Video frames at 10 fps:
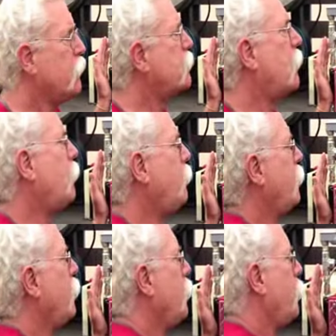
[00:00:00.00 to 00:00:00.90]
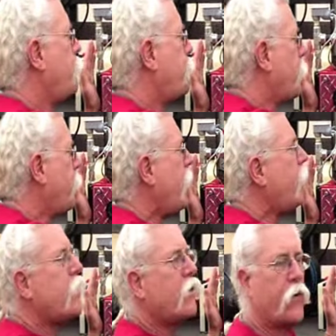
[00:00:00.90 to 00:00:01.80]
So
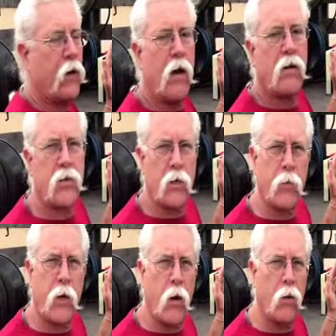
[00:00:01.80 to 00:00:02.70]
preparing for long-term